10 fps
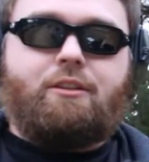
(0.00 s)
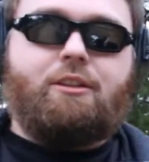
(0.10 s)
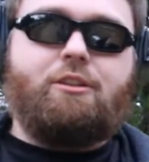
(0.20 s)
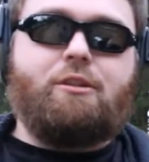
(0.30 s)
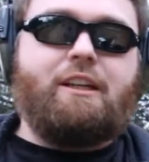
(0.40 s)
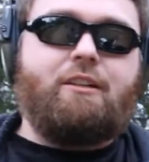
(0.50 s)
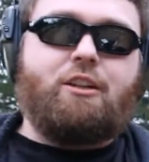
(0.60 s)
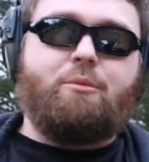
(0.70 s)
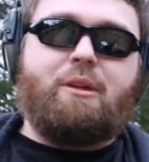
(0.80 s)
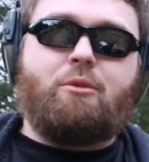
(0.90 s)
you do get a
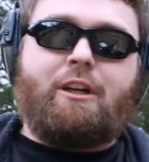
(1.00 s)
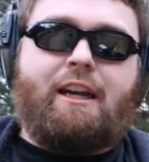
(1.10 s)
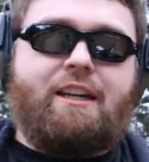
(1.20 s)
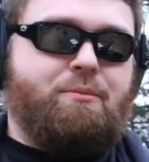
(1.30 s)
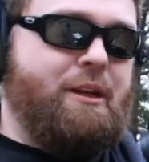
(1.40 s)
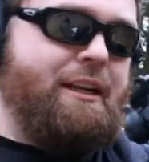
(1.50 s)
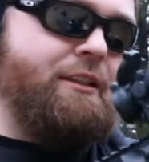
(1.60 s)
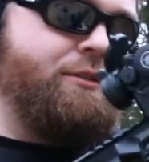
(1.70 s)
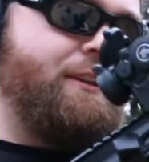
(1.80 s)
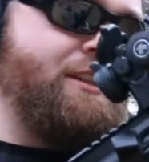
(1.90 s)
little bit more gas back
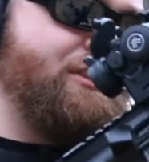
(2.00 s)
in the face